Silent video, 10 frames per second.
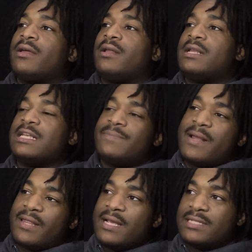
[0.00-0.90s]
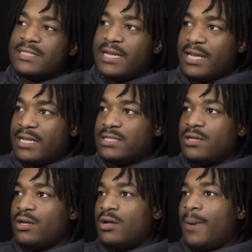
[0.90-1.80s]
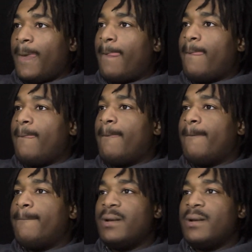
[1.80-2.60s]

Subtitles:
They expect things to change, but